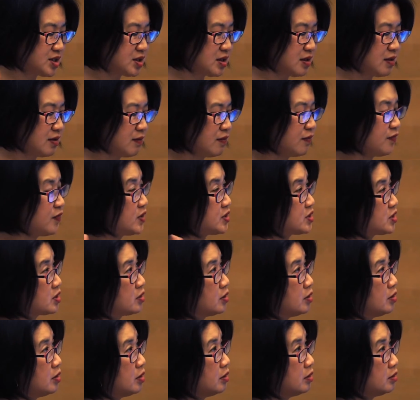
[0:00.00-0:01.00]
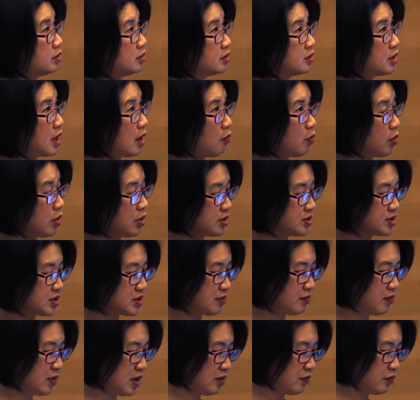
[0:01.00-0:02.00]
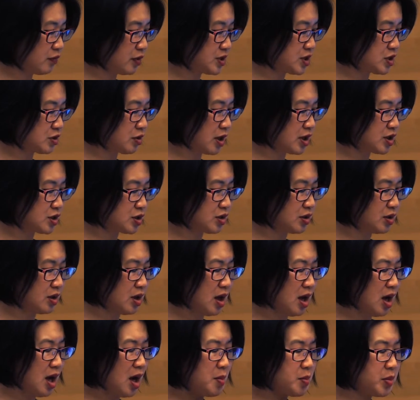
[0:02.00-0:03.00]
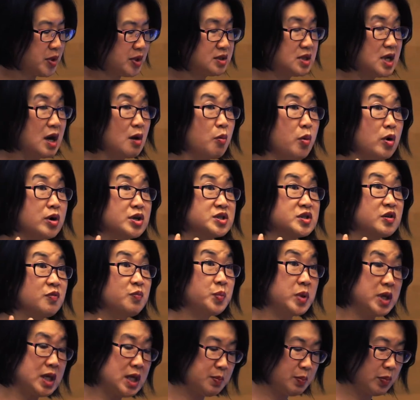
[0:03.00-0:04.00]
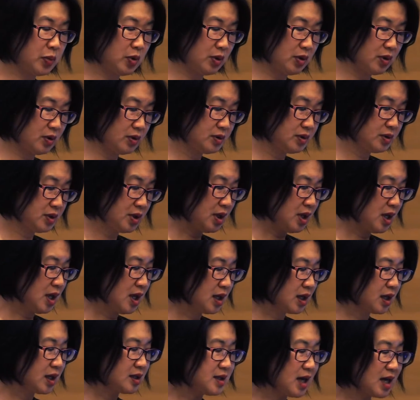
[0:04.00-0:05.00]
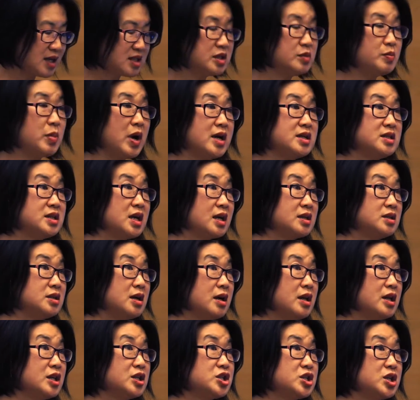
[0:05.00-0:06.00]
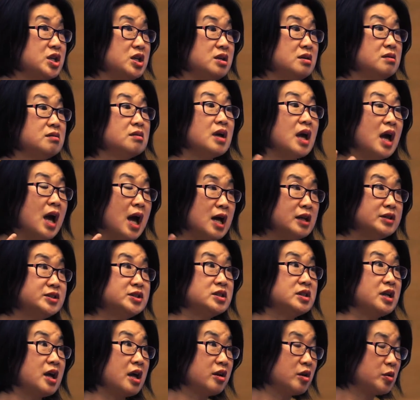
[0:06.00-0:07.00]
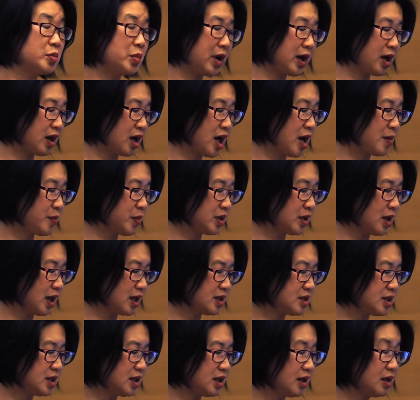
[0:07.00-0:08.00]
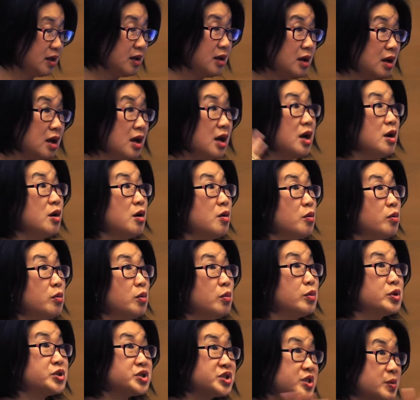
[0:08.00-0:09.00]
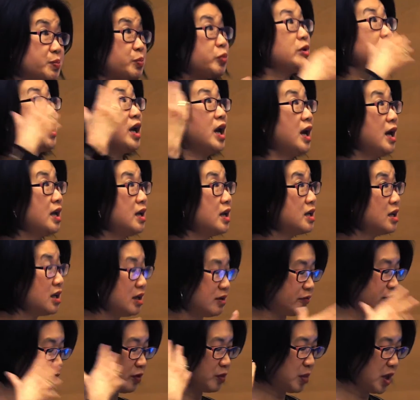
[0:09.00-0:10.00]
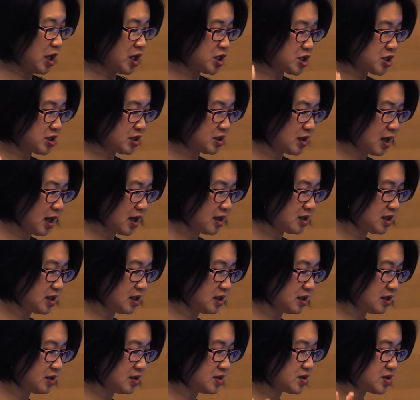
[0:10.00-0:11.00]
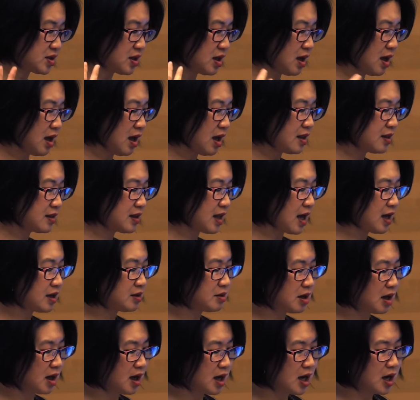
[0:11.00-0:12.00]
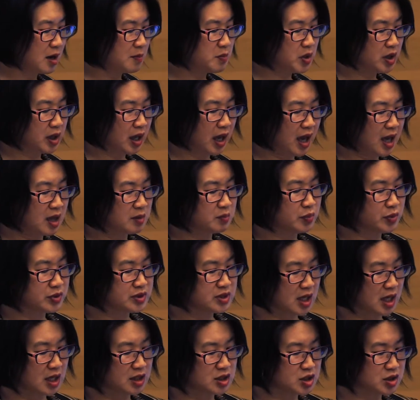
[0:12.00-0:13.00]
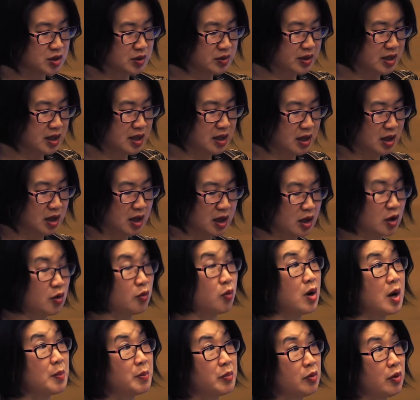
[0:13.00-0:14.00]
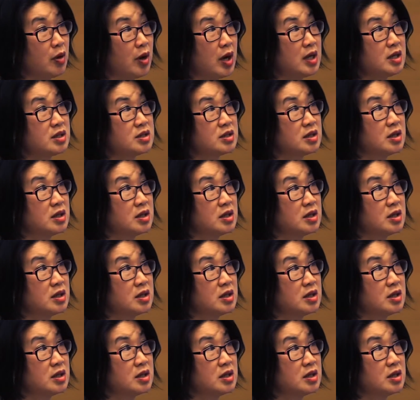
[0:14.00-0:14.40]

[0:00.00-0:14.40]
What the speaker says: the physical networks of infrastructure, but the networks of people connected by technology, held together by common idea, reciprocating information and ideas that can potentially cooperate